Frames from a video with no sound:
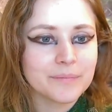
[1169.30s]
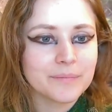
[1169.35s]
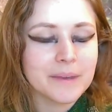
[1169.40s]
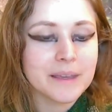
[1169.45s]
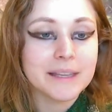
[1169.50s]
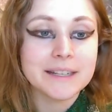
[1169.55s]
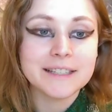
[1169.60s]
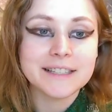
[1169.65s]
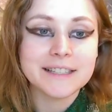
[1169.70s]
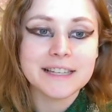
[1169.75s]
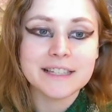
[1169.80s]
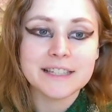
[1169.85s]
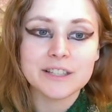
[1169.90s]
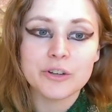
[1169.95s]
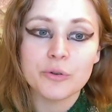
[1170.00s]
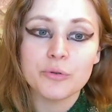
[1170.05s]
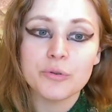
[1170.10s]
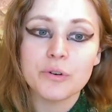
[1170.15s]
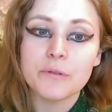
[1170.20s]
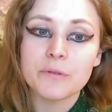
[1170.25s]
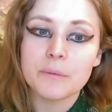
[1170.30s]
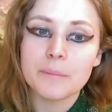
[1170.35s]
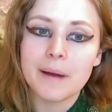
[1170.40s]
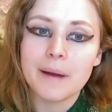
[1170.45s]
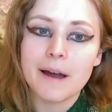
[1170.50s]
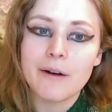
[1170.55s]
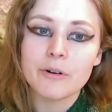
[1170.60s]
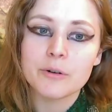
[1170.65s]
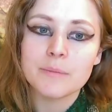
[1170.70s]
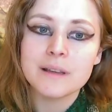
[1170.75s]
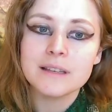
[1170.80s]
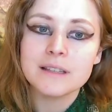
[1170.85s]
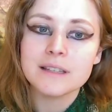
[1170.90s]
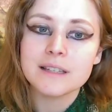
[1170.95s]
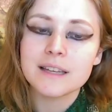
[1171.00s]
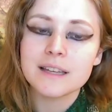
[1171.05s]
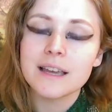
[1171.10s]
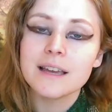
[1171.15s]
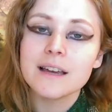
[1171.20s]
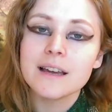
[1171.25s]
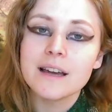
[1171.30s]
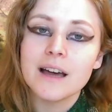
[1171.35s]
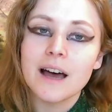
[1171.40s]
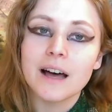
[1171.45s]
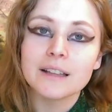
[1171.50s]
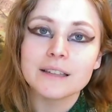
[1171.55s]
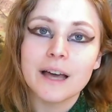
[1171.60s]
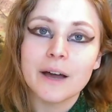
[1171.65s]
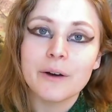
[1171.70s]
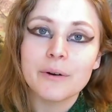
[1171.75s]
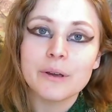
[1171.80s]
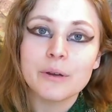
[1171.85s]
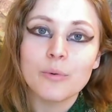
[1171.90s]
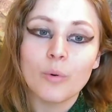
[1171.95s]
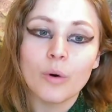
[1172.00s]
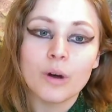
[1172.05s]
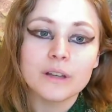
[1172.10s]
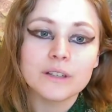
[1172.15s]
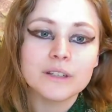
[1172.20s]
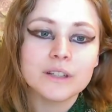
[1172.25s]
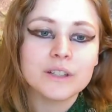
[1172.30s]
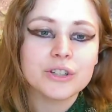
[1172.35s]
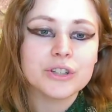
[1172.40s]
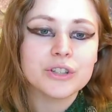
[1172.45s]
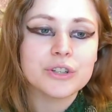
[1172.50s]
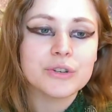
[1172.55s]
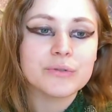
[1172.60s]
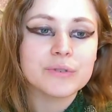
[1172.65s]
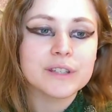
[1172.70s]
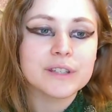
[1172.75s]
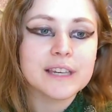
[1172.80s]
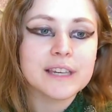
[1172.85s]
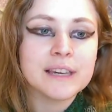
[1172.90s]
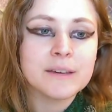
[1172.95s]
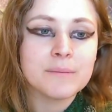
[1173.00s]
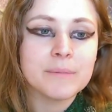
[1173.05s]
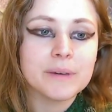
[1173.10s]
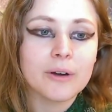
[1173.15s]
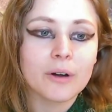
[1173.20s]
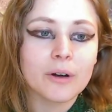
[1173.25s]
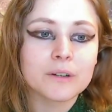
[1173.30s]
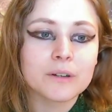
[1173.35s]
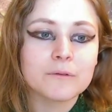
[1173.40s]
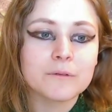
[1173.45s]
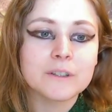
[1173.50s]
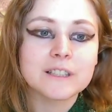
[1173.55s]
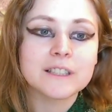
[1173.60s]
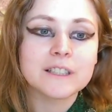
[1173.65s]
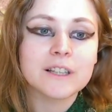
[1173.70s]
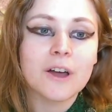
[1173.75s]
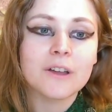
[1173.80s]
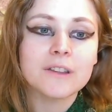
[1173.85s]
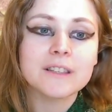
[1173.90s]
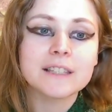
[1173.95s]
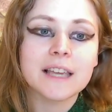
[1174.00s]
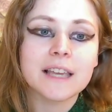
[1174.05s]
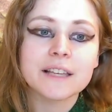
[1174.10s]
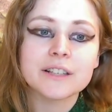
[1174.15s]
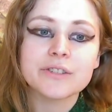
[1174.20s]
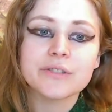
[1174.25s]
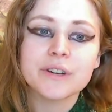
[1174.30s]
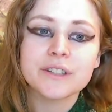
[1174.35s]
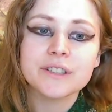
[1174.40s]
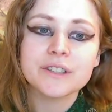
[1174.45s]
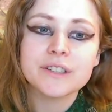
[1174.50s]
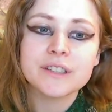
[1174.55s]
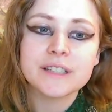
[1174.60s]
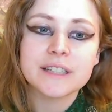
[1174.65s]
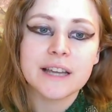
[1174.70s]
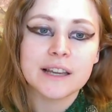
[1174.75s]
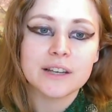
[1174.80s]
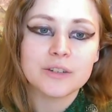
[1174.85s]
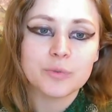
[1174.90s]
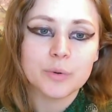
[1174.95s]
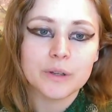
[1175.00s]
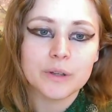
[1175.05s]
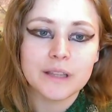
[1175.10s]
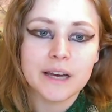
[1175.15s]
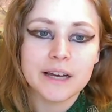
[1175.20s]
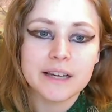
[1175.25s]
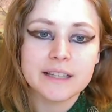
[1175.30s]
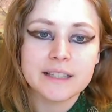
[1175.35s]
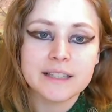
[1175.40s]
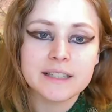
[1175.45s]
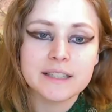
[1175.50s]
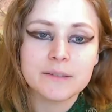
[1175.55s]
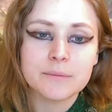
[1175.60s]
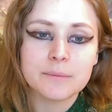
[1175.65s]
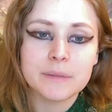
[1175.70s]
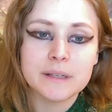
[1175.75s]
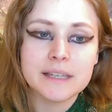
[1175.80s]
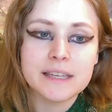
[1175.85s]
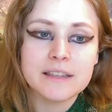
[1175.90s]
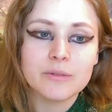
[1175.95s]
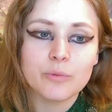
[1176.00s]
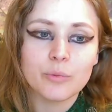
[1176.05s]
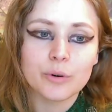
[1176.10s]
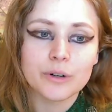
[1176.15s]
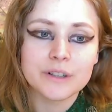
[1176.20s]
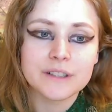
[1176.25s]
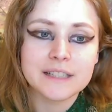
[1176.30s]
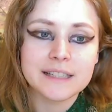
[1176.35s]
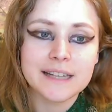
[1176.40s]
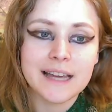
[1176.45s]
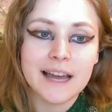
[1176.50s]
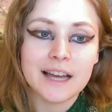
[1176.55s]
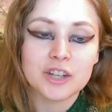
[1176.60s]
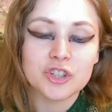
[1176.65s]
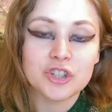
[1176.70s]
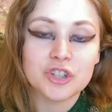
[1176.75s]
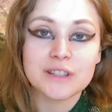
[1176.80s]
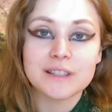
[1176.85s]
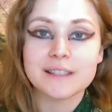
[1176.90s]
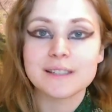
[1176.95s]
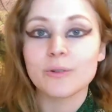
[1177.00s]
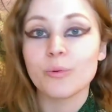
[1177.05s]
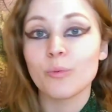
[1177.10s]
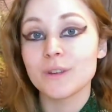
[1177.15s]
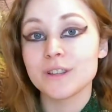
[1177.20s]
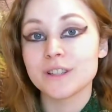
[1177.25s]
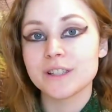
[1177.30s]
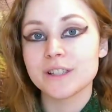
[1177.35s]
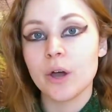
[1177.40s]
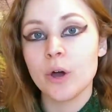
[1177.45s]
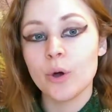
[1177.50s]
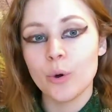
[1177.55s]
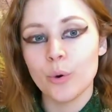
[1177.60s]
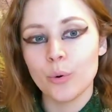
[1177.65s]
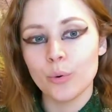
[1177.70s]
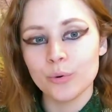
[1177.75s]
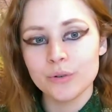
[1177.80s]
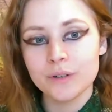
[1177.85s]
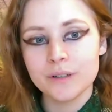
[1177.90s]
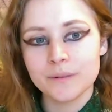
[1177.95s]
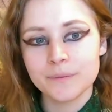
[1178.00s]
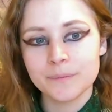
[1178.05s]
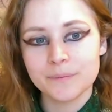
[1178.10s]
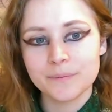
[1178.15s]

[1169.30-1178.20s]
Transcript: It is a stone of empowerment, allowing one to see beyond facades and to understand what lies beneath words and actions, one's own,